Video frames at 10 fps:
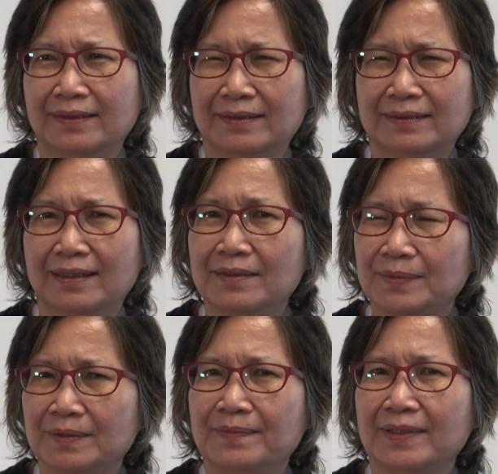This
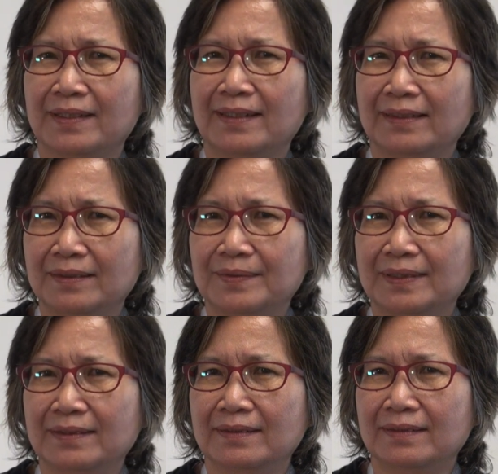type of
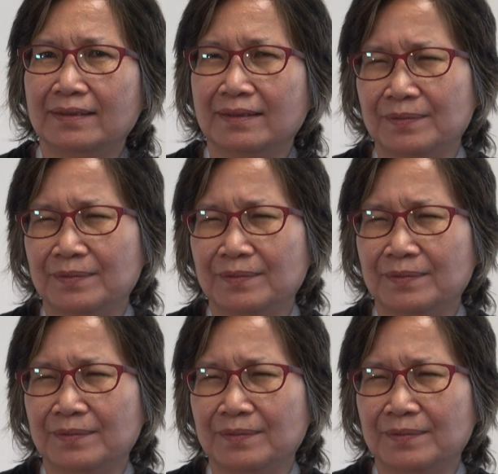activity,